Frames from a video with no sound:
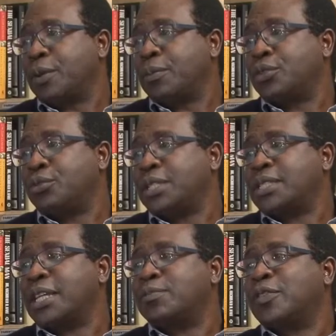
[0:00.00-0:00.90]
Number three,
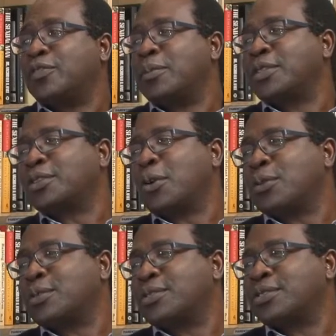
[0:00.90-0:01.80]
set performance
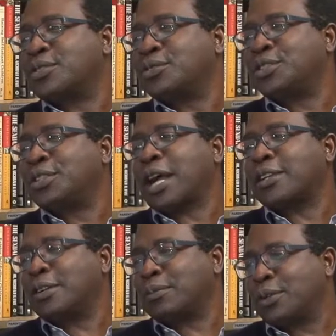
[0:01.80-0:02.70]
goals to reach your
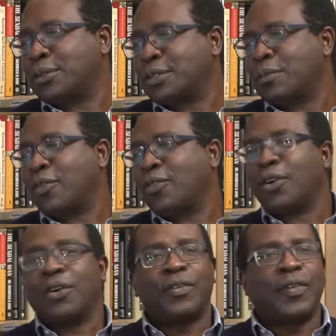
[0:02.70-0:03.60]
outcome goals. Number
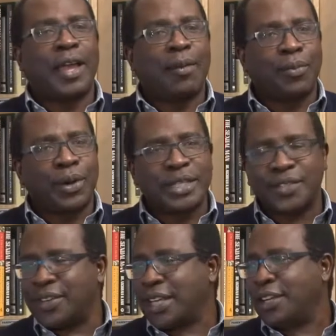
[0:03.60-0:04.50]
four,
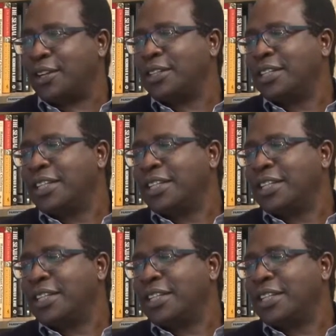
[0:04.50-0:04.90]
embrace failure.